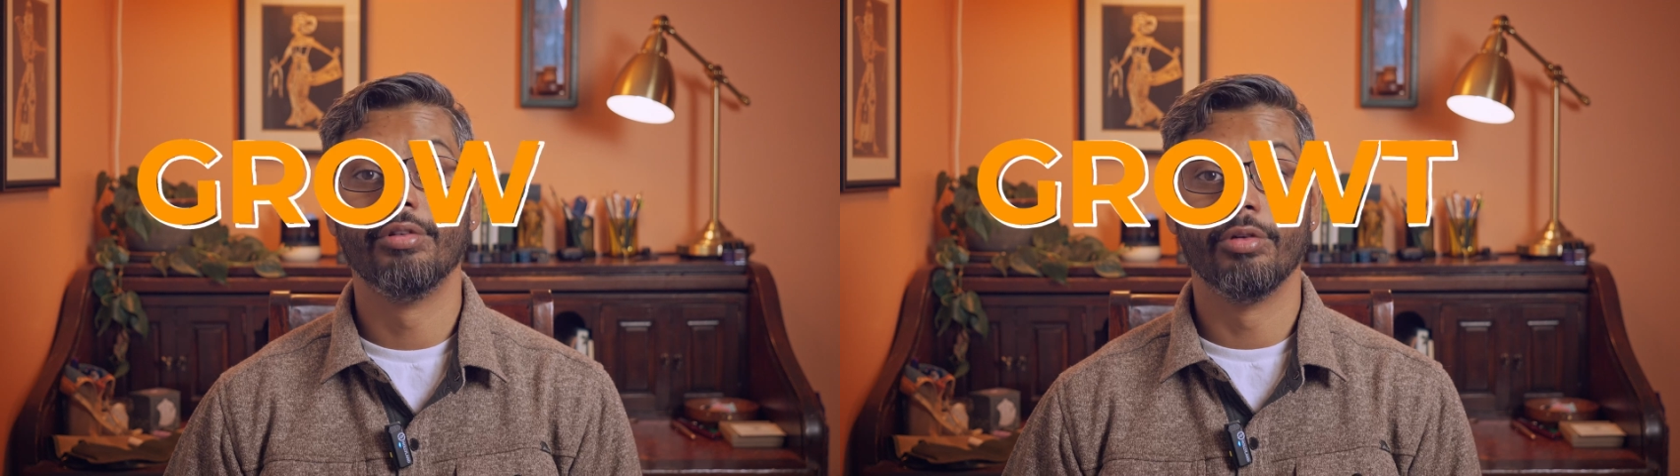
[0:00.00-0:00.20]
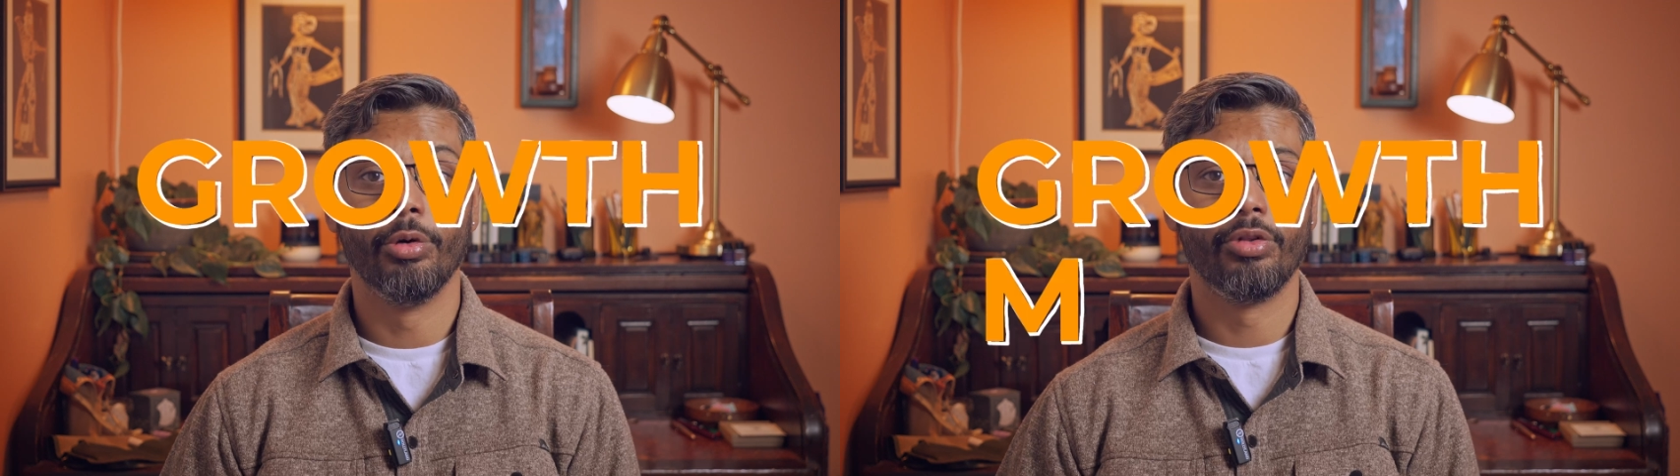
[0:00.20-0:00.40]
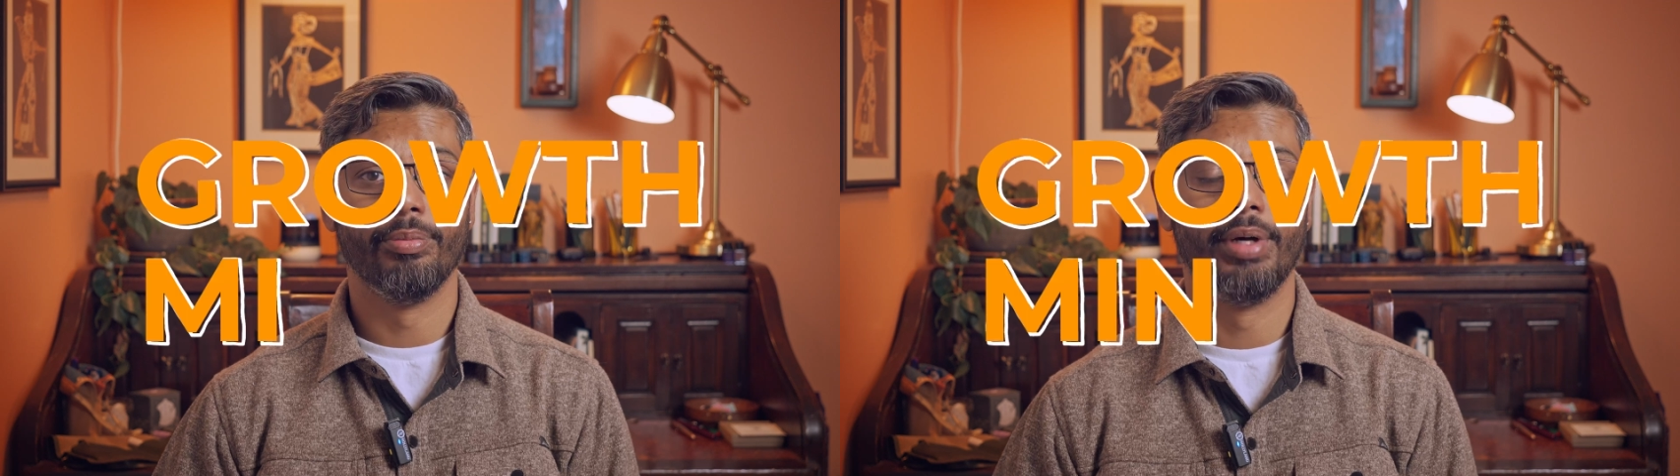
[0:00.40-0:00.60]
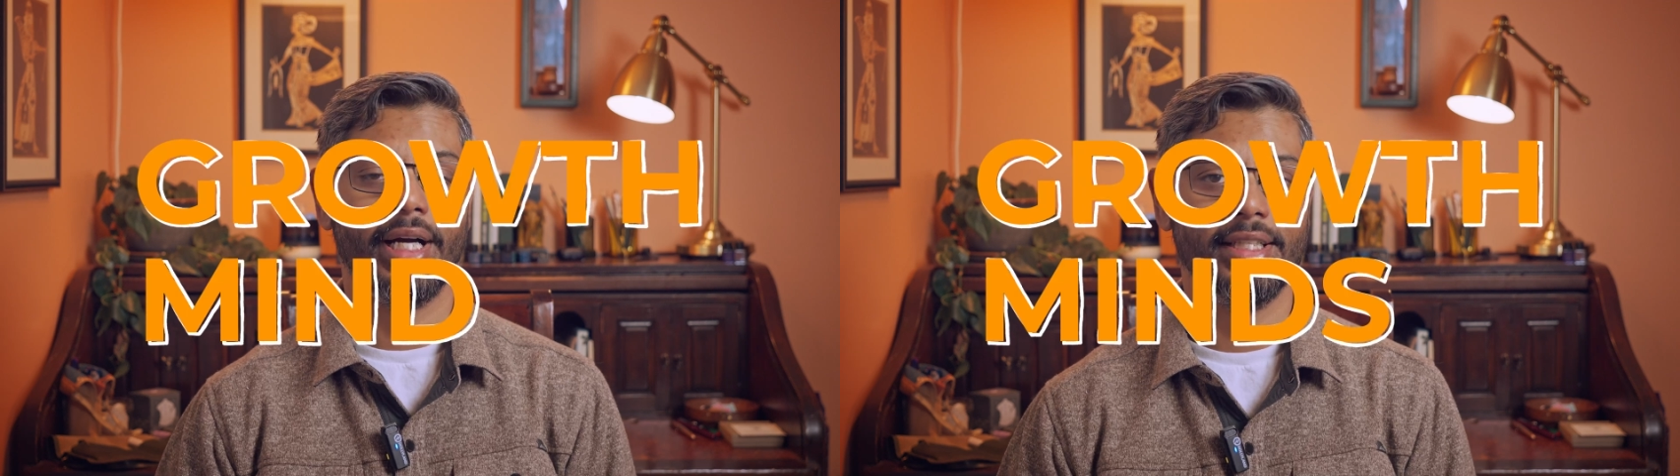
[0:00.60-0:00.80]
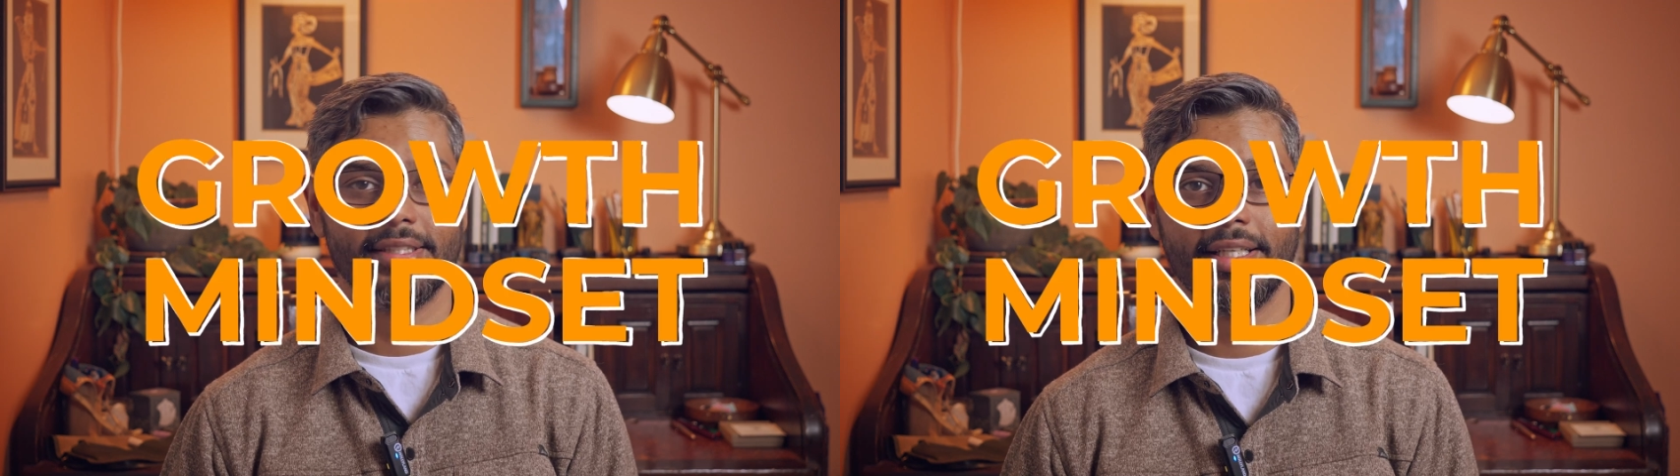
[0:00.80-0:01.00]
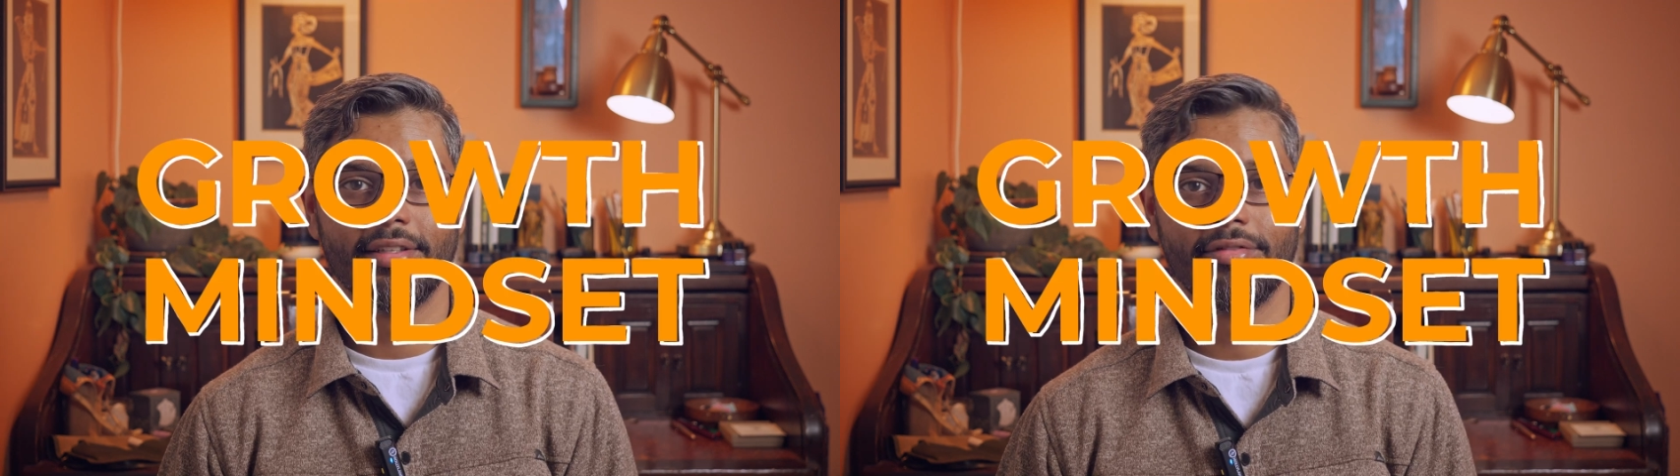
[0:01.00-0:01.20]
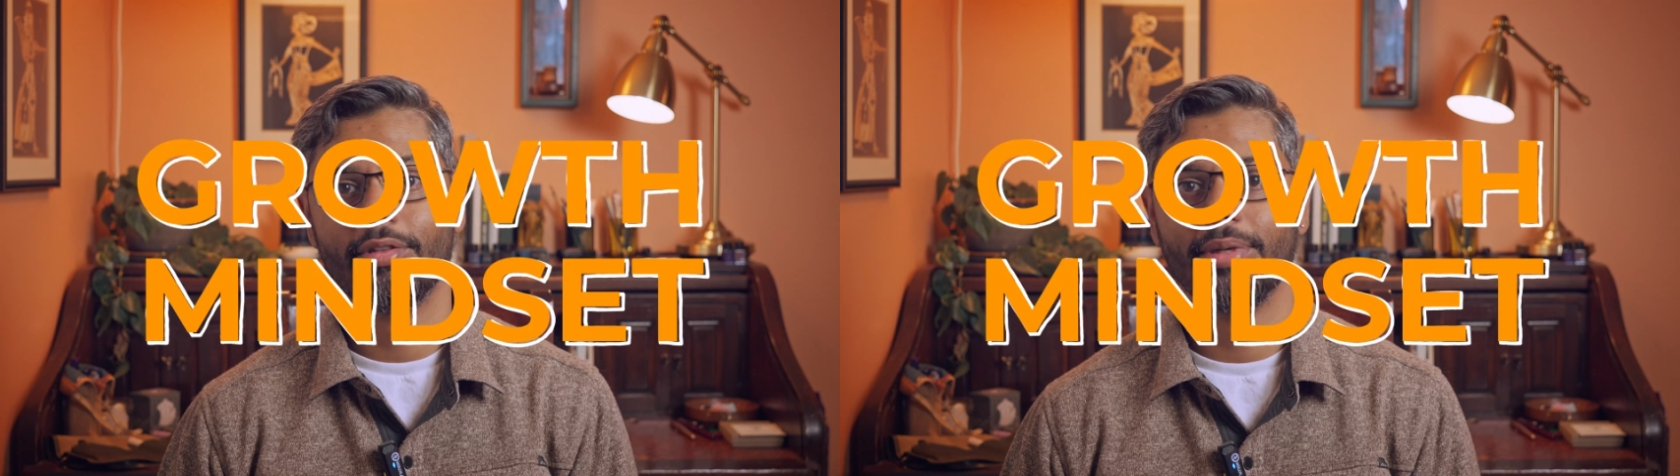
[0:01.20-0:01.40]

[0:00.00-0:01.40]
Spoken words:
growth mindset for